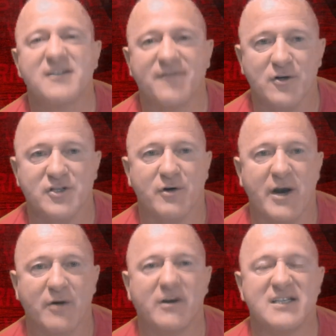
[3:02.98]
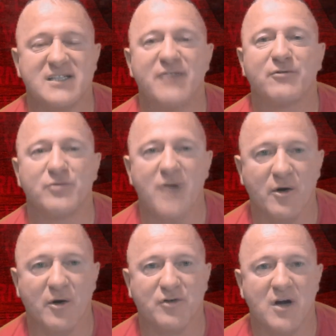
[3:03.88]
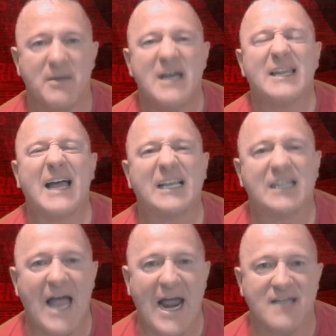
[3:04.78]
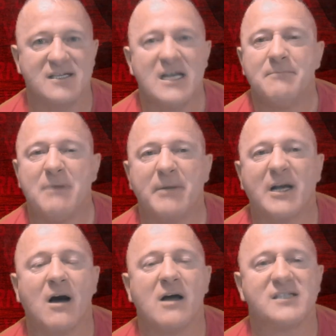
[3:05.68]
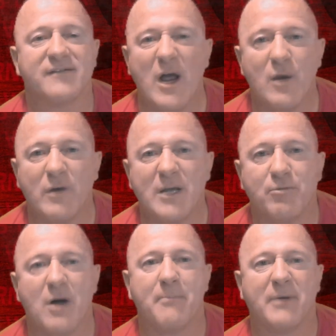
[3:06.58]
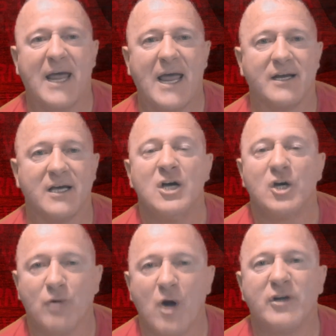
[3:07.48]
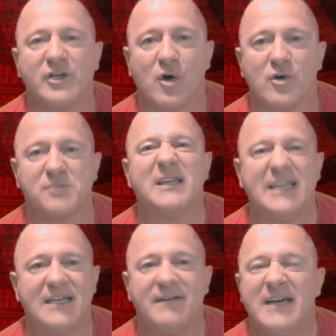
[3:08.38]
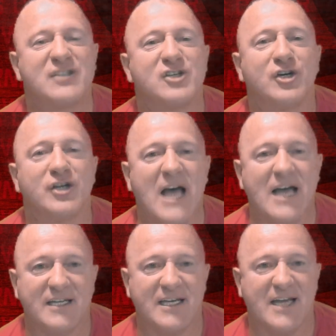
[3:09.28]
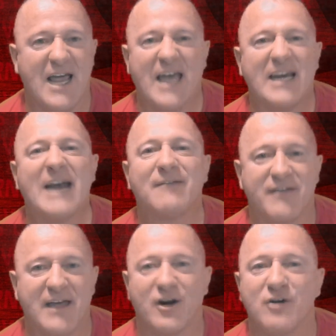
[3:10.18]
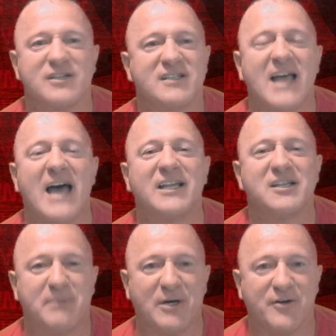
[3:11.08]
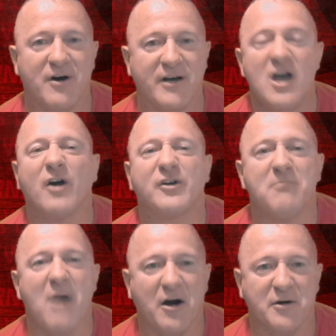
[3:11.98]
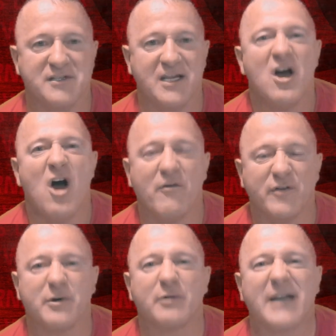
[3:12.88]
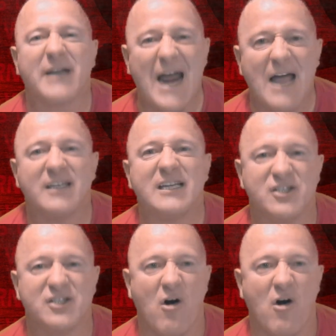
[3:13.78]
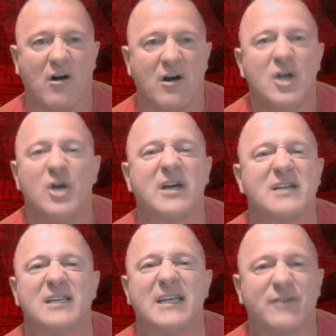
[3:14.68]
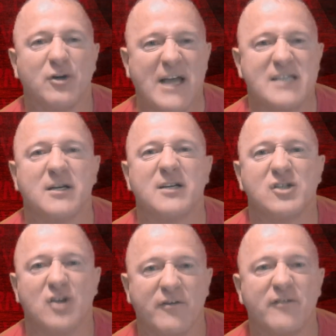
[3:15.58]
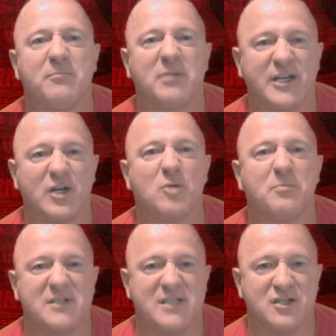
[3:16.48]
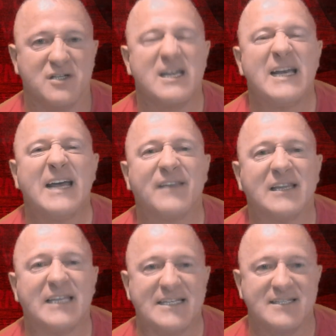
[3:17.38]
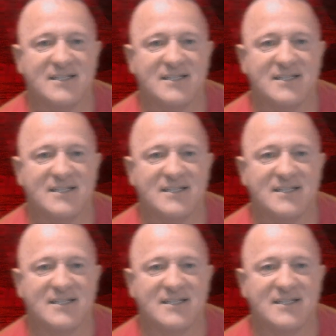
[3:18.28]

first grader can see through Donald Trump like glass, but because of a right-wing propaganda, grown adults believe it's a good idea to hand everything that our society is built on, our democracy, over to a reality star who doesn't even grasp conservative political positions in the least.